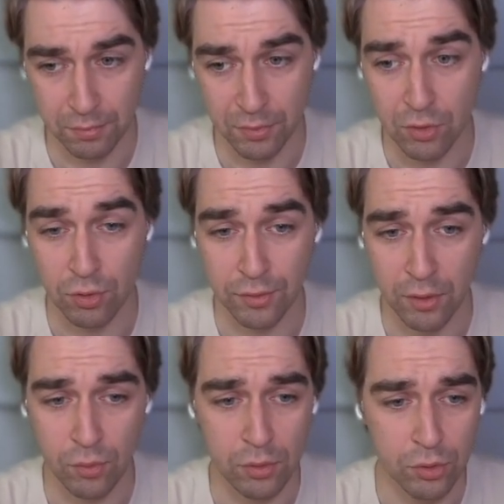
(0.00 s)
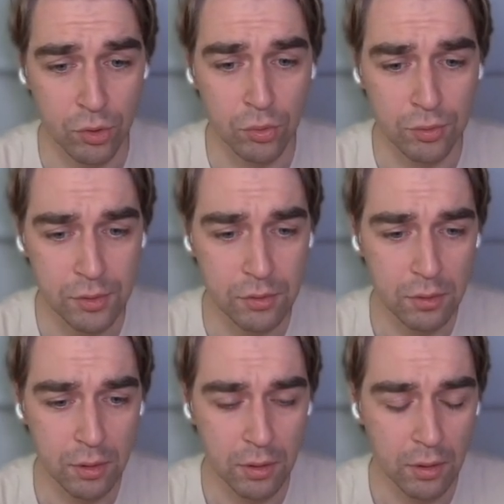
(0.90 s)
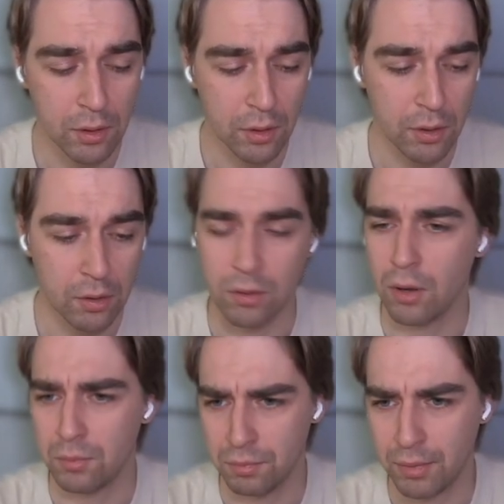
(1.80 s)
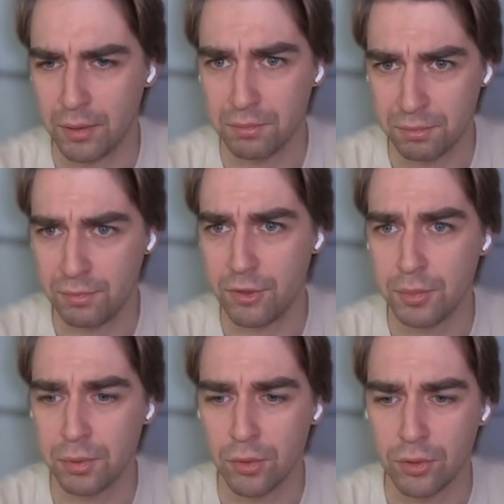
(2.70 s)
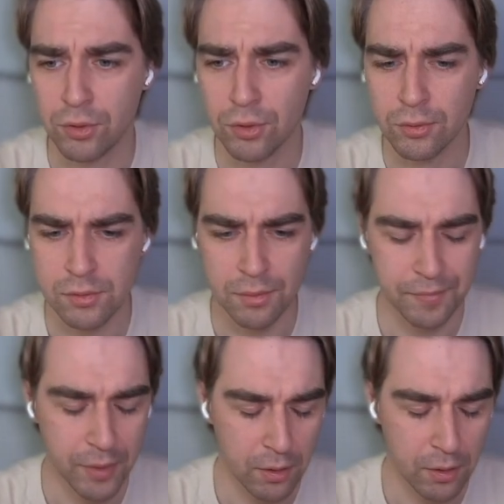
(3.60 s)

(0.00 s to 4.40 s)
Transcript: neural network tools, by deep learning tools.